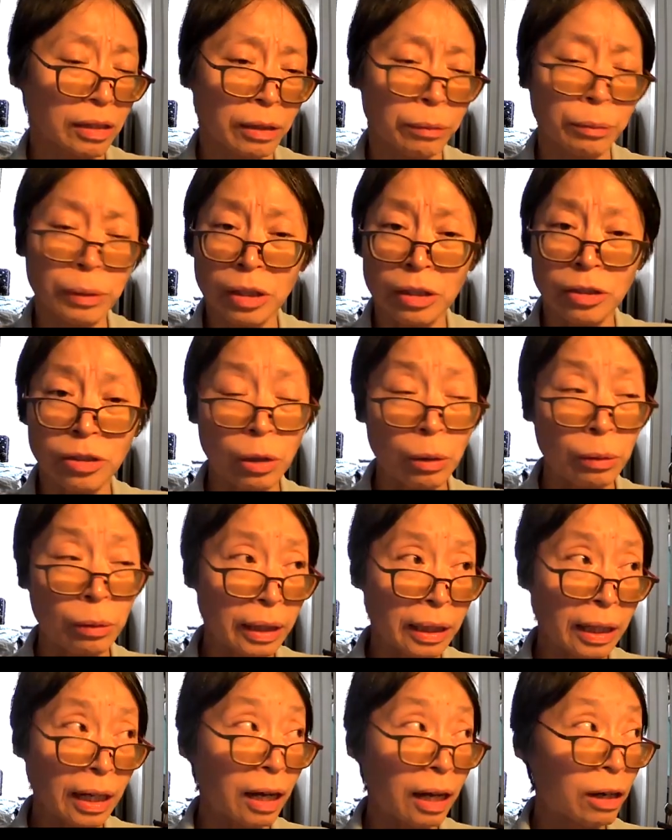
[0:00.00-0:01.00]
it was a
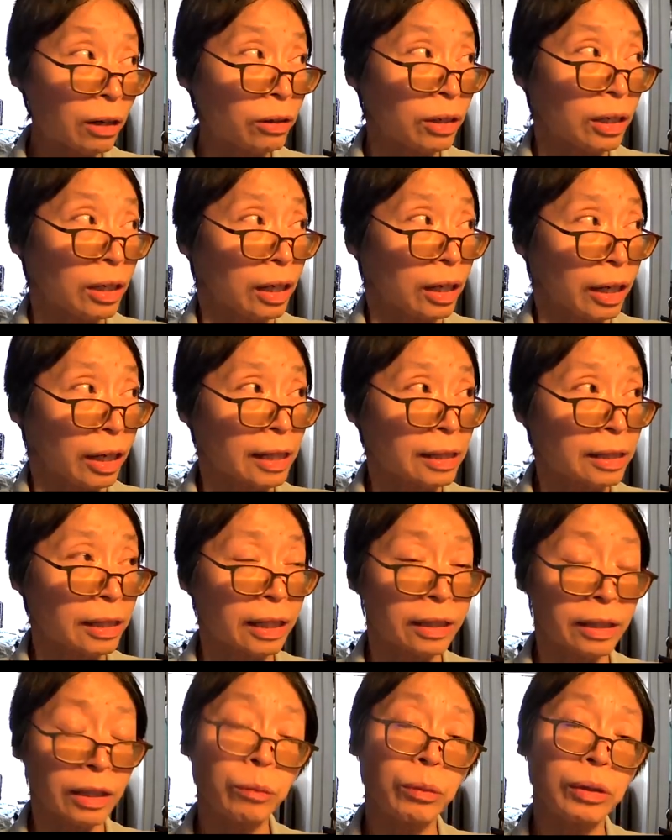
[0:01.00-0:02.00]
stolen car, and
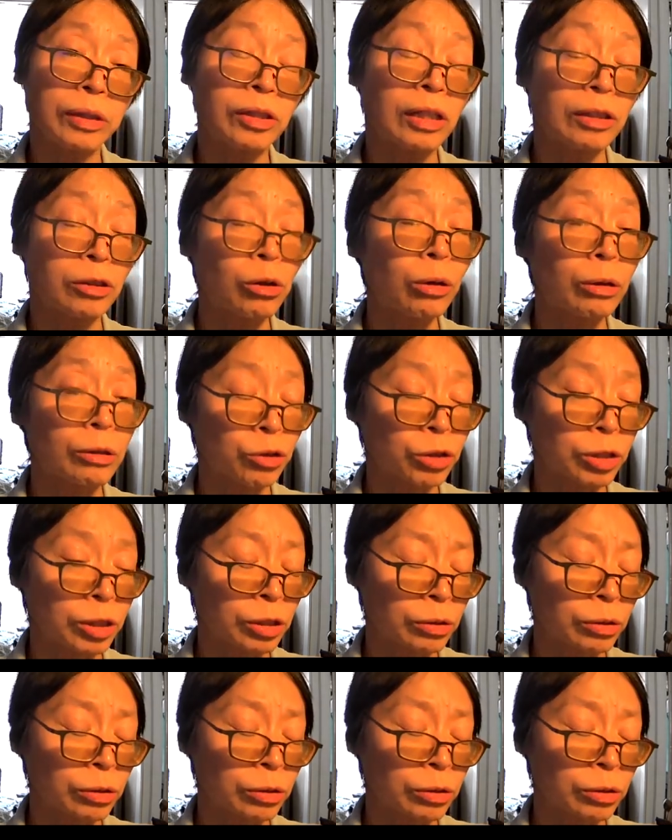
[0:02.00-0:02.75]
then it was a torch